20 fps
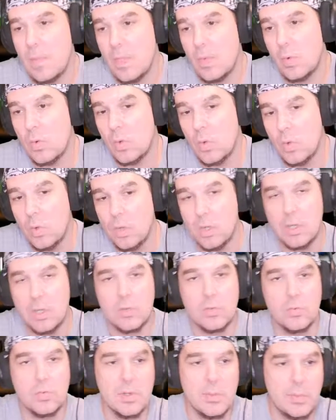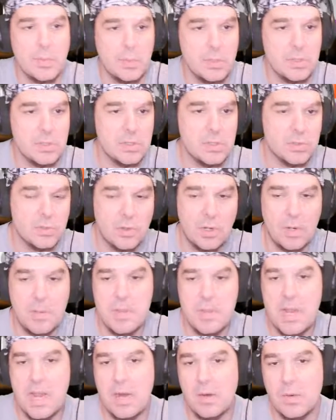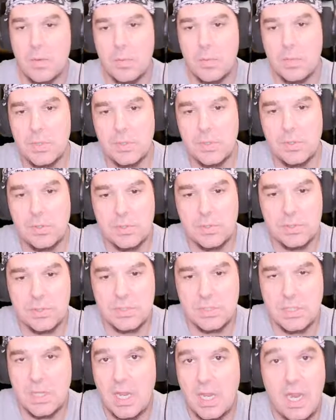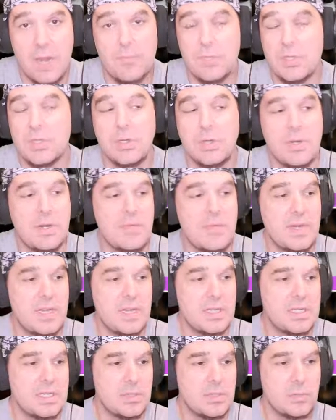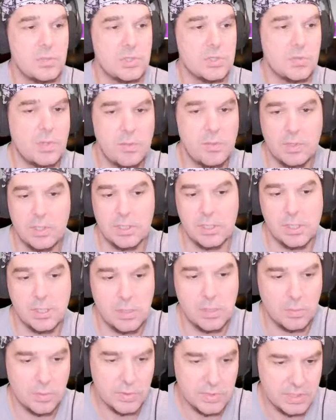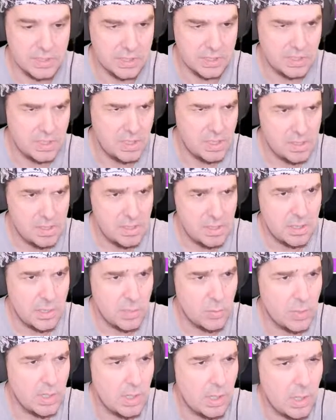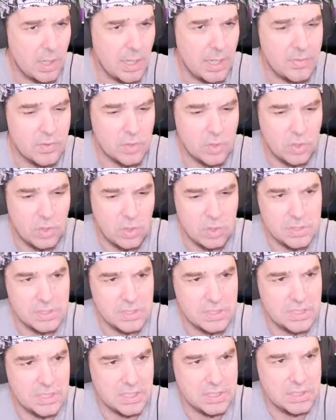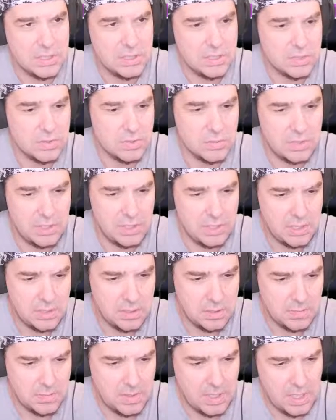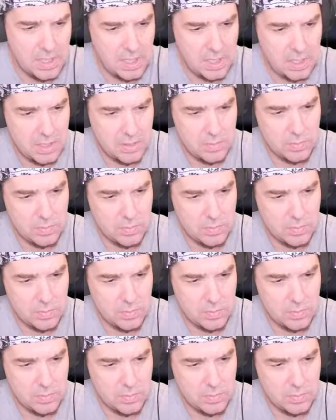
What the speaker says: or a grip build or a power build. I really don't have any idea which way we're going to go with it. Here we are at the car selection screen, and we're